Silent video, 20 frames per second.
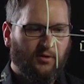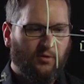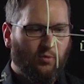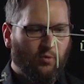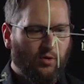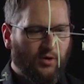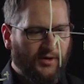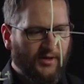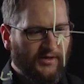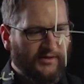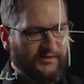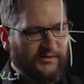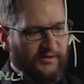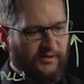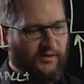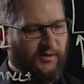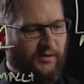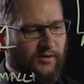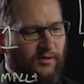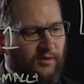One is,
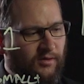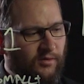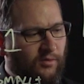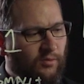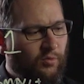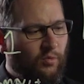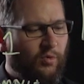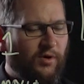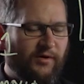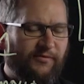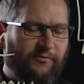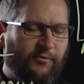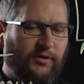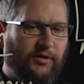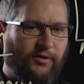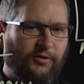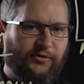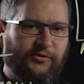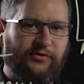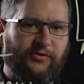what if we
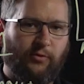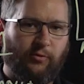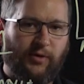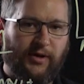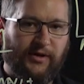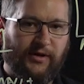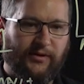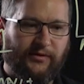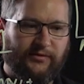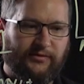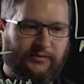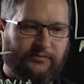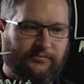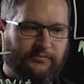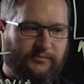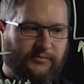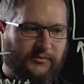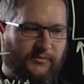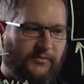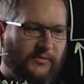lose the witness?
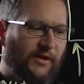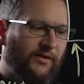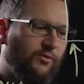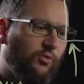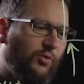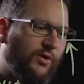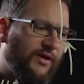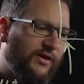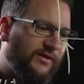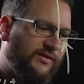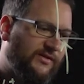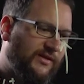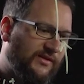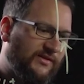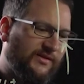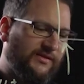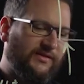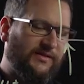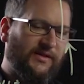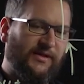Now the witness
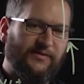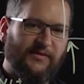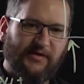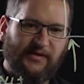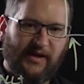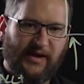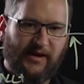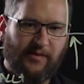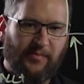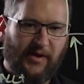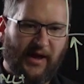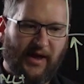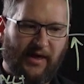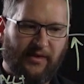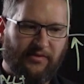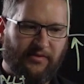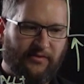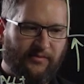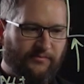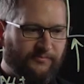doesn't sit in the data
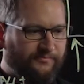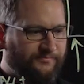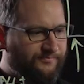path.